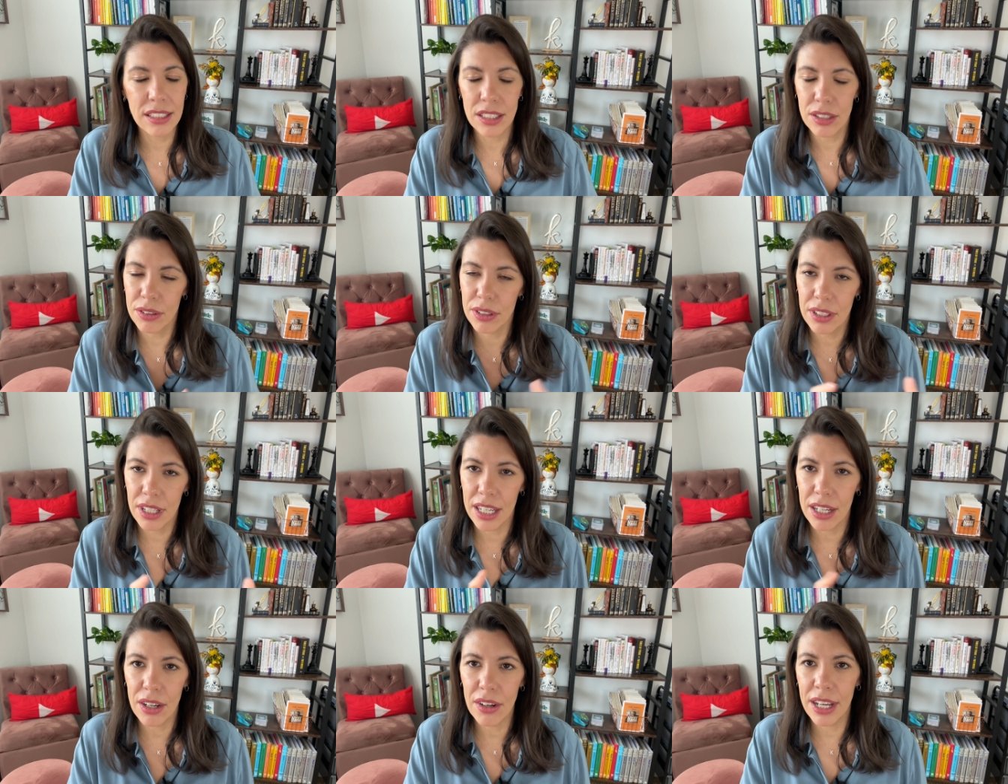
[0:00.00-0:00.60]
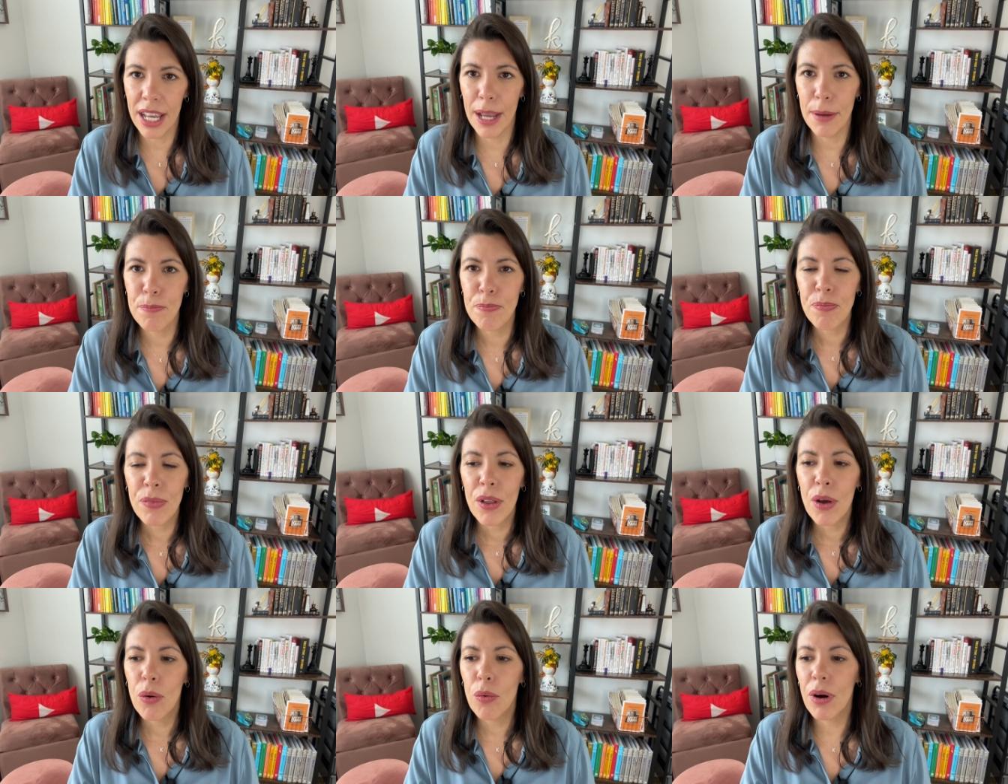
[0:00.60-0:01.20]
So we're like, okay,
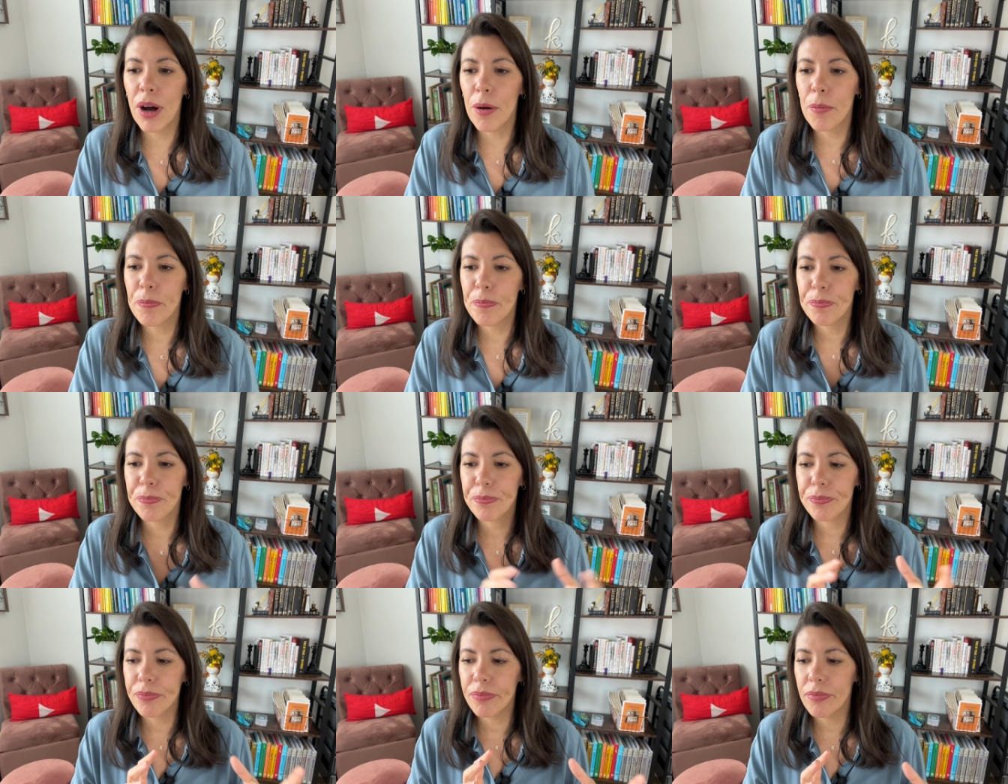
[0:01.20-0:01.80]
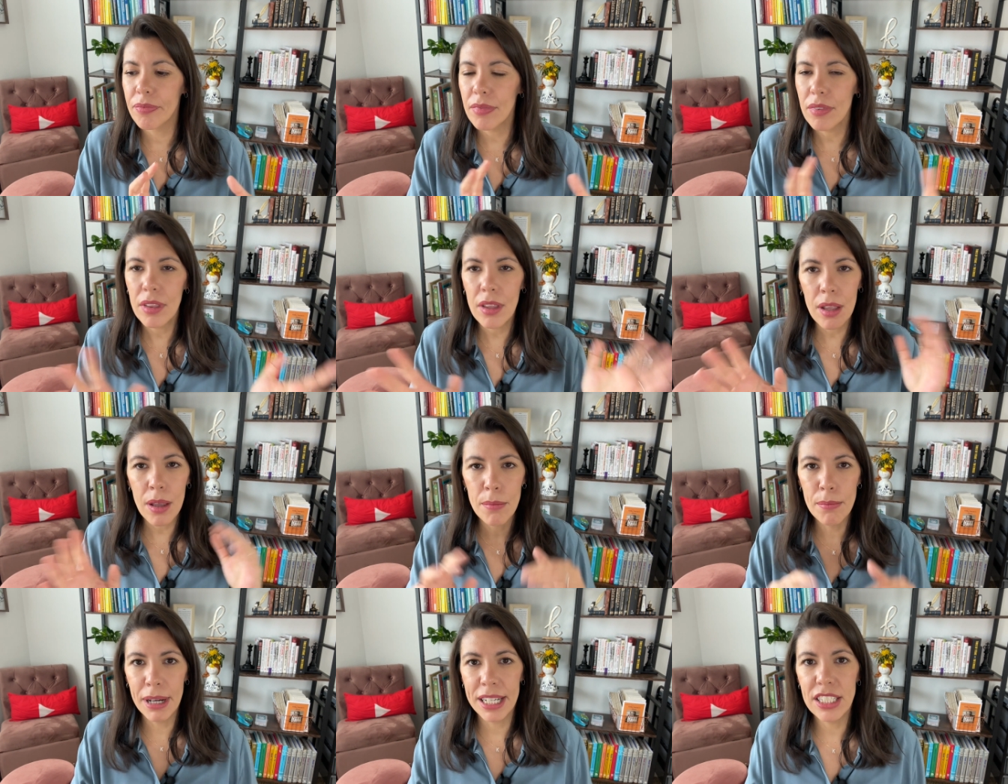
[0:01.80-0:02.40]
well,
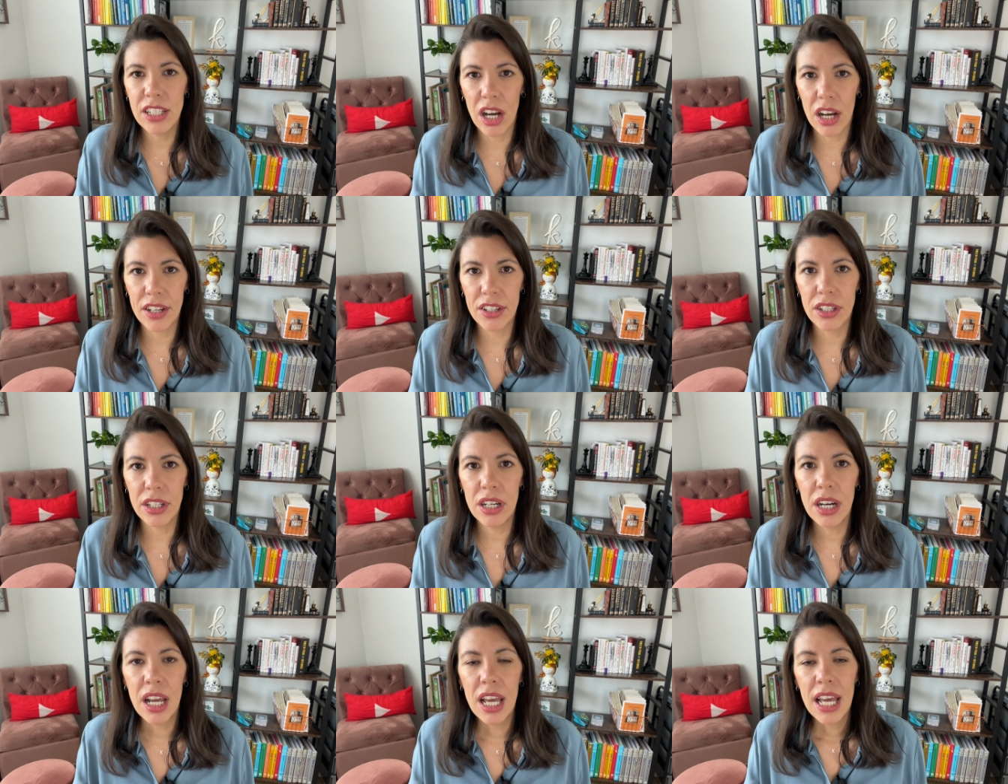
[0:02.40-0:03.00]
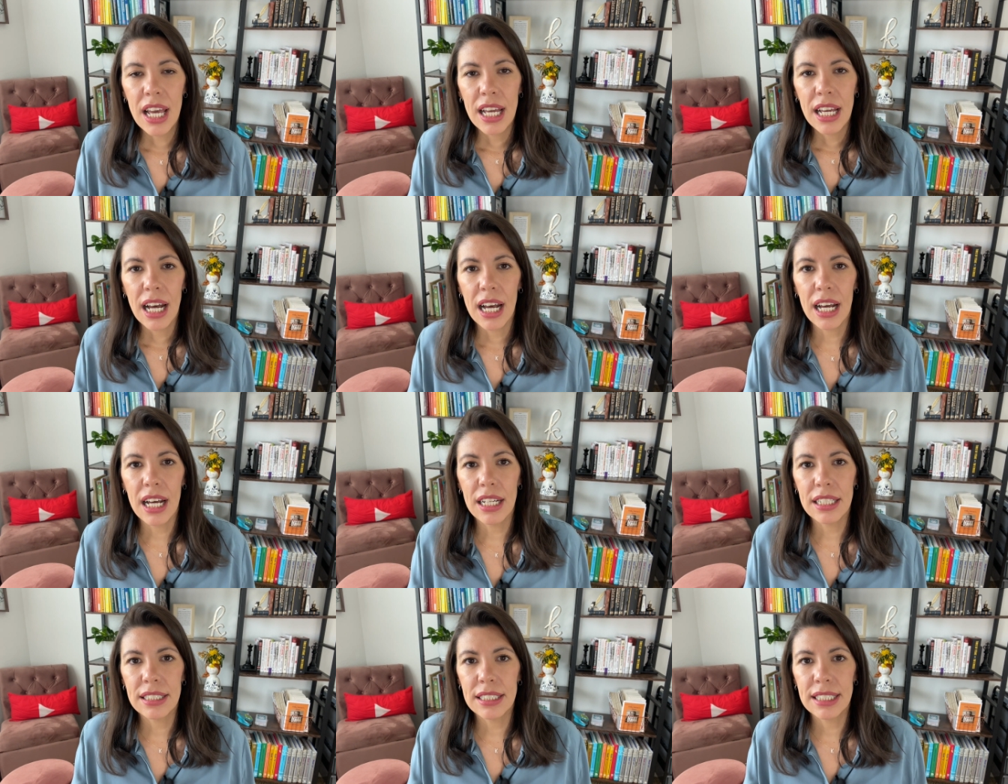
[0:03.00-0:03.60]
my daughter
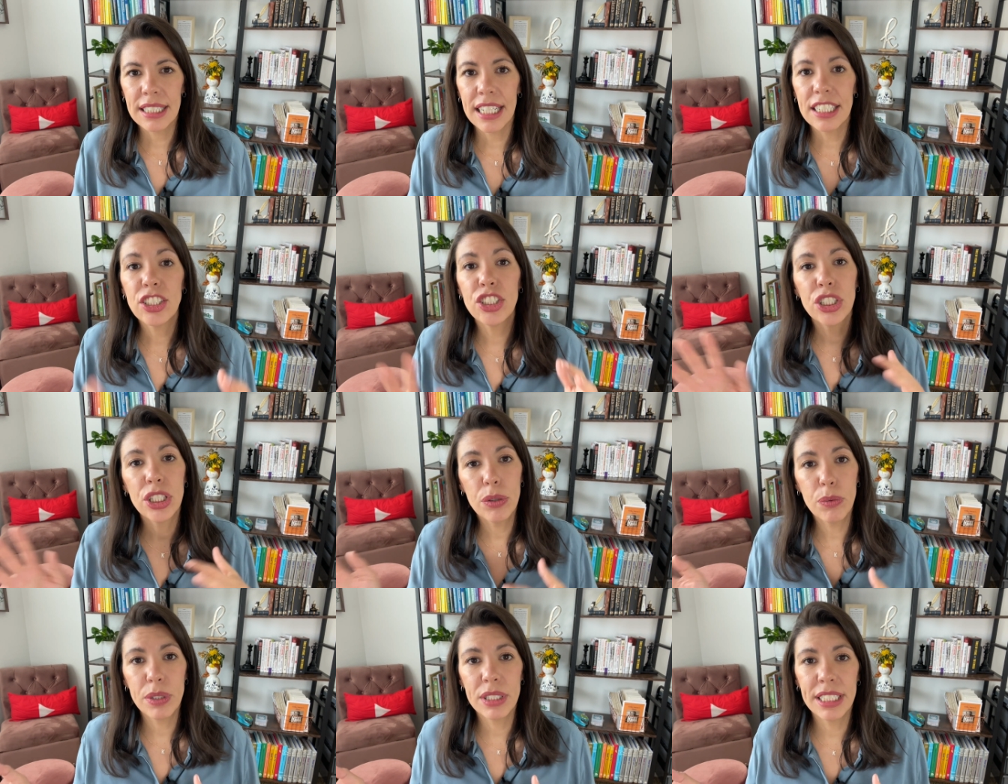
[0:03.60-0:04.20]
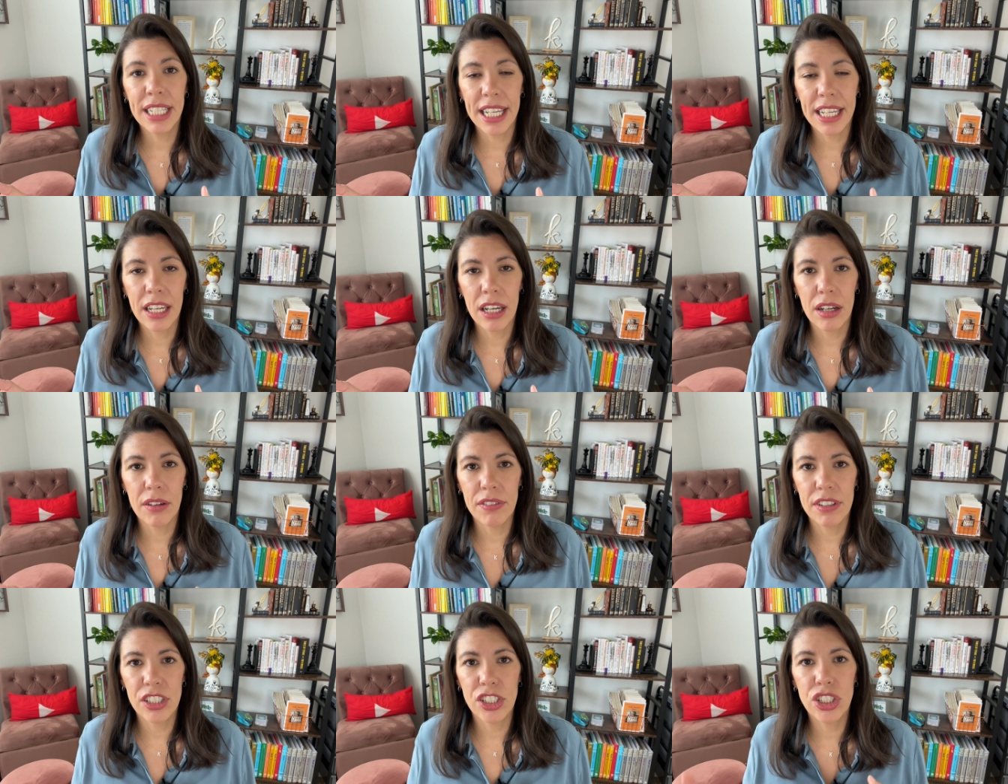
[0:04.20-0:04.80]
said she would take care
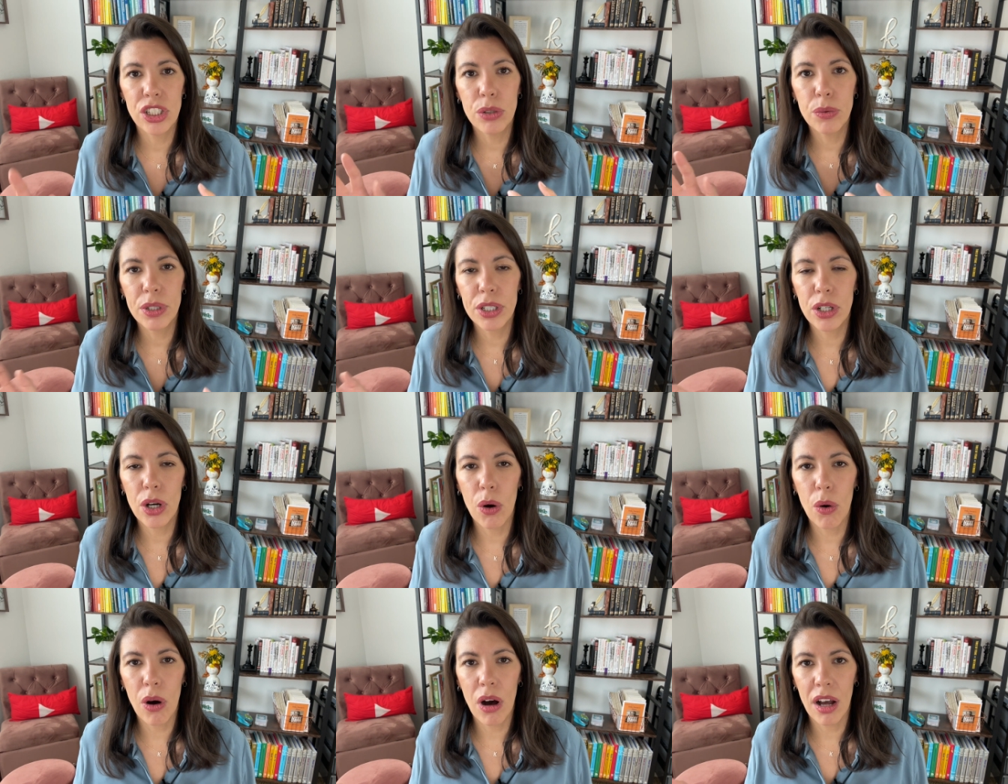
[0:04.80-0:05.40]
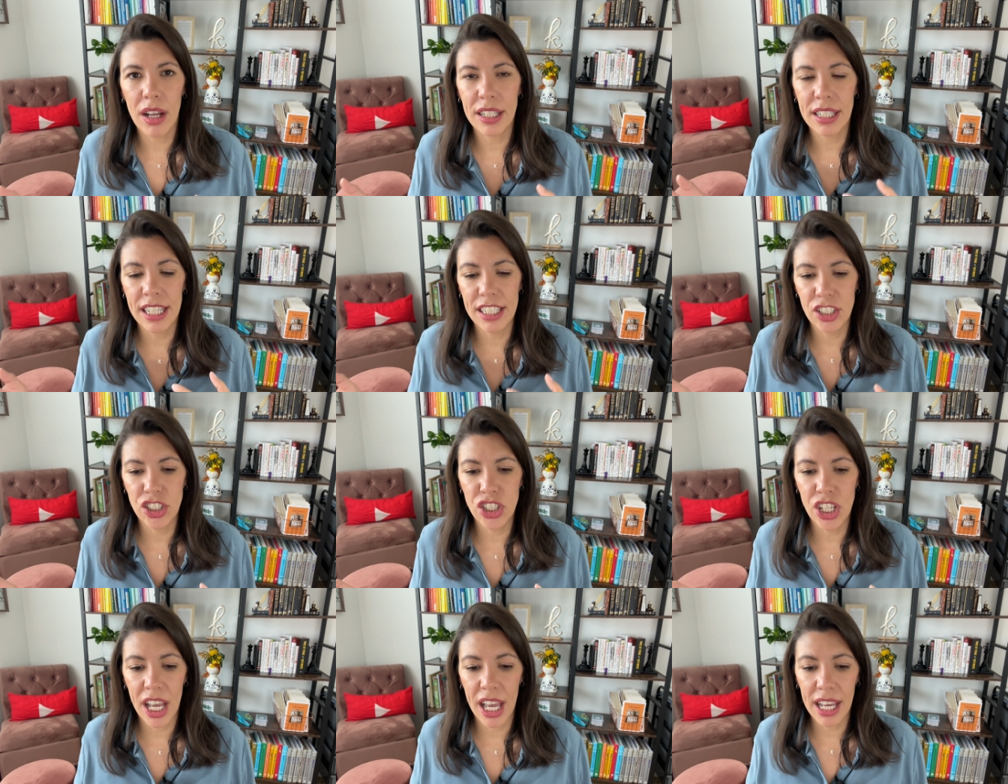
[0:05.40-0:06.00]
of it. She would go on
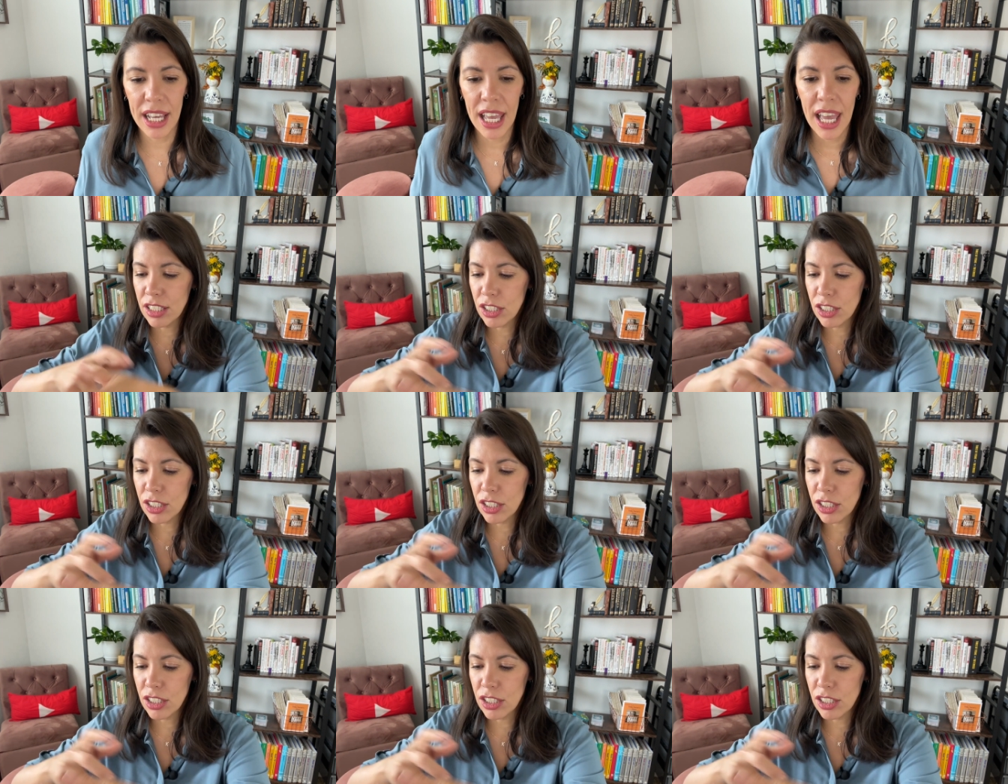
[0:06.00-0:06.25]
and check.